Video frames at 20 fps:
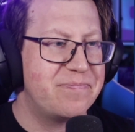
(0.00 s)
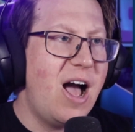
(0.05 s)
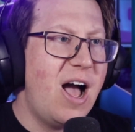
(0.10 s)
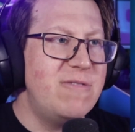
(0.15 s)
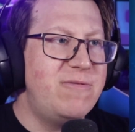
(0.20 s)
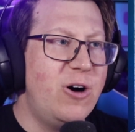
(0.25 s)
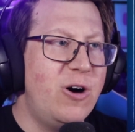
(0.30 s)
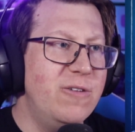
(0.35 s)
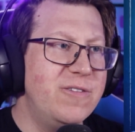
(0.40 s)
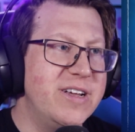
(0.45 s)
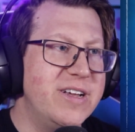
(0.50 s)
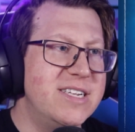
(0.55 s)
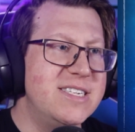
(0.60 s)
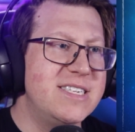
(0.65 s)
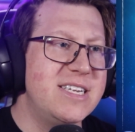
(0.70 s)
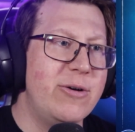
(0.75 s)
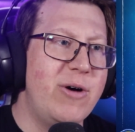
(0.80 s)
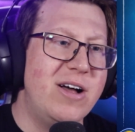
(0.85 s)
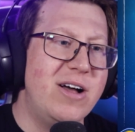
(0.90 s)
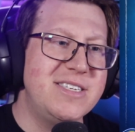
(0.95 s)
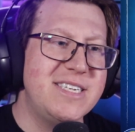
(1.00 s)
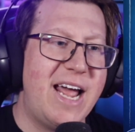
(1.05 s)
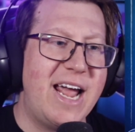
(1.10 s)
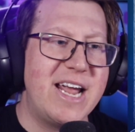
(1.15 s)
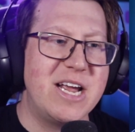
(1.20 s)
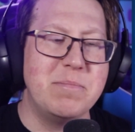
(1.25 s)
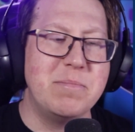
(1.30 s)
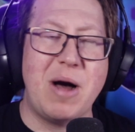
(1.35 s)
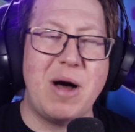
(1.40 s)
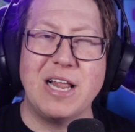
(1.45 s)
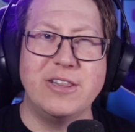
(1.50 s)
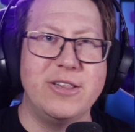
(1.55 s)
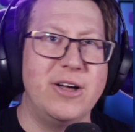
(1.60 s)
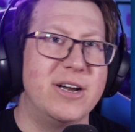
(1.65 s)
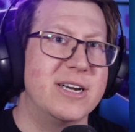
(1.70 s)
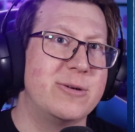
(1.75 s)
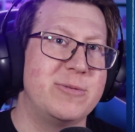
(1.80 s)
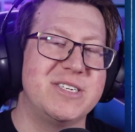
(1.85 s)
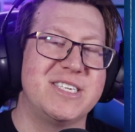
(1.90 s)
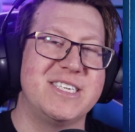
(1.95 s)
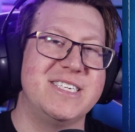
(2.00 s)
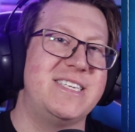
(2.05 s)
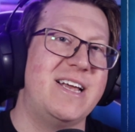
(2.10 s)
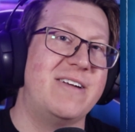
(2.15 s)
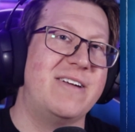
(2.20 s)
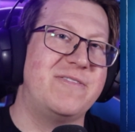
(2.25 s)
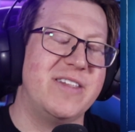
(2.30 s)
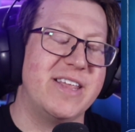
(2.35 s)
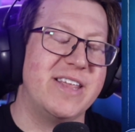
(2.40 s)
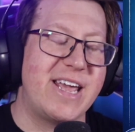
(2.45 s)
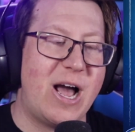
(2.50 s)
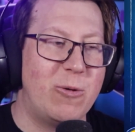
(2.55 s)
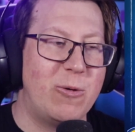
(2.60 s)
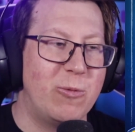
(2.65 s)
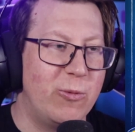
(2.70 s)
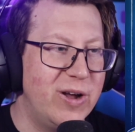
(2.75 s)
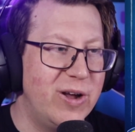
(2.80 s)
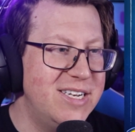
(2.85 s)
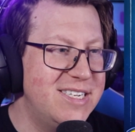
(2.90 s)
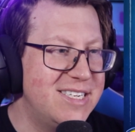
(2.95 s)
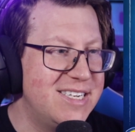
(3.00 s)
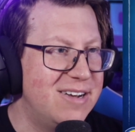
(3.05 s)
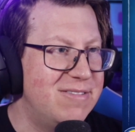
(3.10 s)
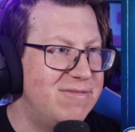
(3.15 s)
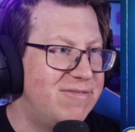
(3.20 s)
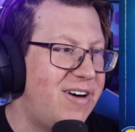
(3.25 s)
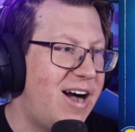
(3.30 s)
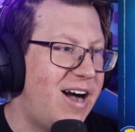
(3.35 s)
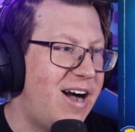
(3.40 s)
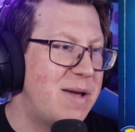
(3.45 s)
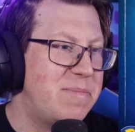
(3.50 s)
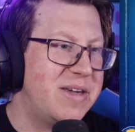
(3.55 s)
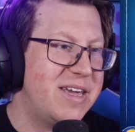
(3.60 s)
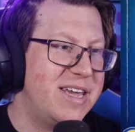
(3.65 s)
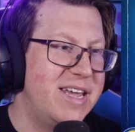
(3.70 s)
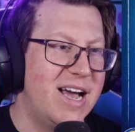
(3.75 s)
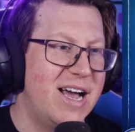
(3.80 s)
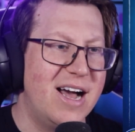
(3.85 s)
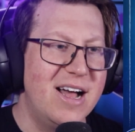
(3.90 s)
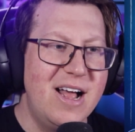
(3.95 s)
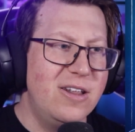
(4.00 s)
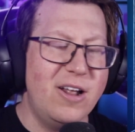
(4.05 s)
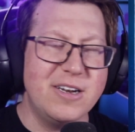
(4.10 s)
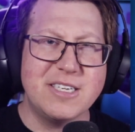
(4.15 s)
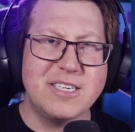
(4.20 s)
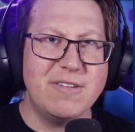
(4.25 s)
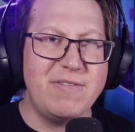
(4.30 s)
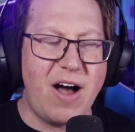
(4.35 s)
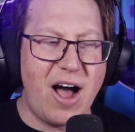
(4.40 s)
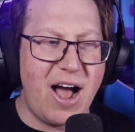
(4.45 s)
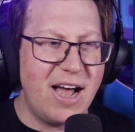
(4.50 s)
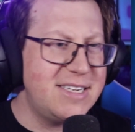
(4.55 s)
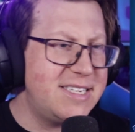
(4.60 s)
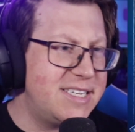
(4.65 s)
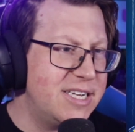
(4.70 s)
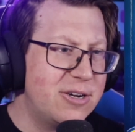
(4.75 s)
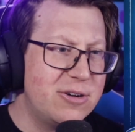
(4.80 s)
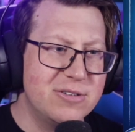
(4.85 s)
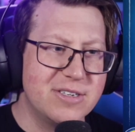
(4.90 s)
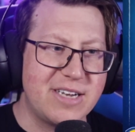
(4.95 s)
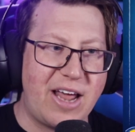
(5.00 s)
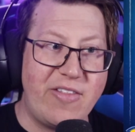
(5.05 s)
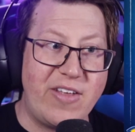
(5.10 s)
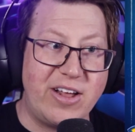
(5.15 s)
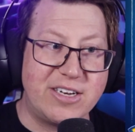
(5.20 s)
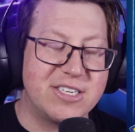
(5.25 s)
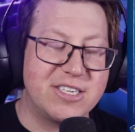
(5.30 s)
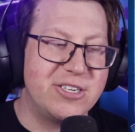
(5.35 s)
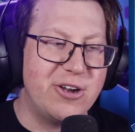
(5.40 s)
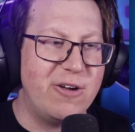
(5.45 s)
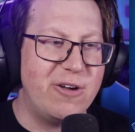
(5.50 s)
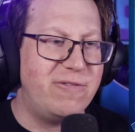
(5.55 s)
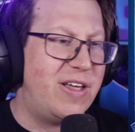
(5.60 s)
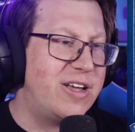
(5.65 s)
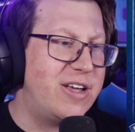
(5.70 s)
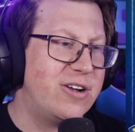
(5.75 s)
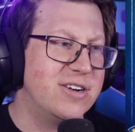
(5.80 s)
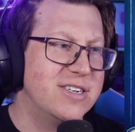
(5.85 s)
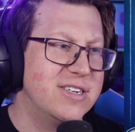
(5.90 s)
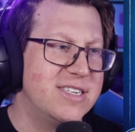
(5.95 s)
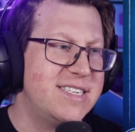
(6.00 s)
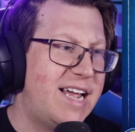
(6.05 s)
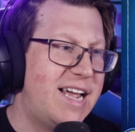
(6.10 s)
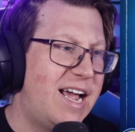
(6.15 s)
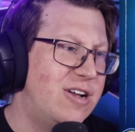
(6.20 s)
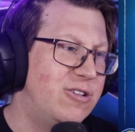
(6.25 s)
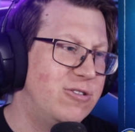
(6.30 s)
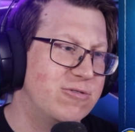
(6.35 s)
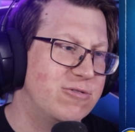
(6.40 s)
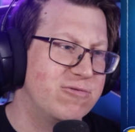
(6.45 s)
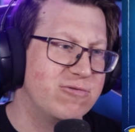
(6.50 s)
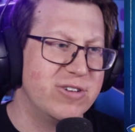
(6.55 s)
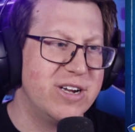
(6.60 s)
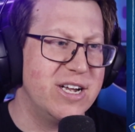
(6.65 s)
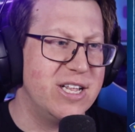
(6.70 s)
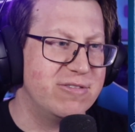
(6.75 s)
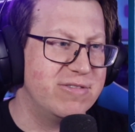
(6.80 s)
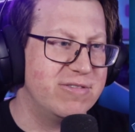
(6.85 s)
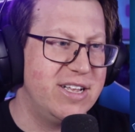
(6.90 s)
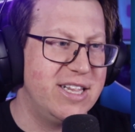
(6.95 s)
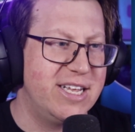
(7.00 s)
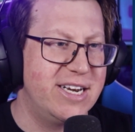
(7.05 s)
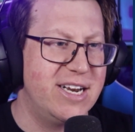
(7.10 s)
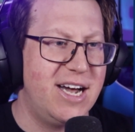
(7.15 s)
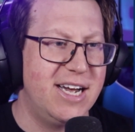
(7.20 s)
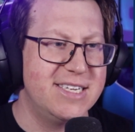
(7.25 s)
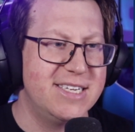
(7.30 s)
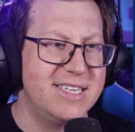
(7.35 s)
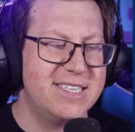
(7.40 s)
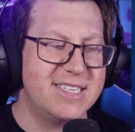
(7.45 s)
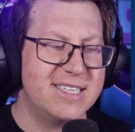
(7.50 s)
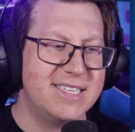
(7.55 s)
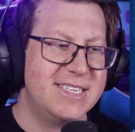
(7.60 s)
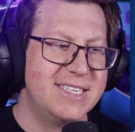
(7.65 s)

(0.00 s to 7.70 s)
Evolving into Altean Milotic, which is definitely our winter vibe here. Lots of icicles and that snowflake on its tail look really, really nice.